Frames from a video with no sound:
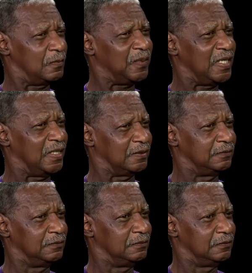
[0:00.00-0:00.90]
paying
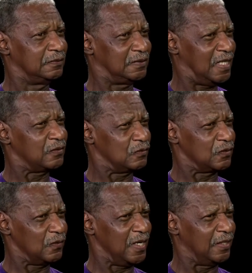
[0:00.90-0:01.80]
down on the
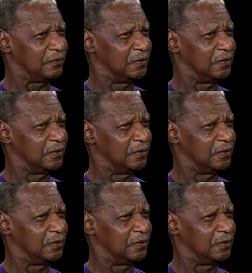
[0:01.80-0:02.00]
ground.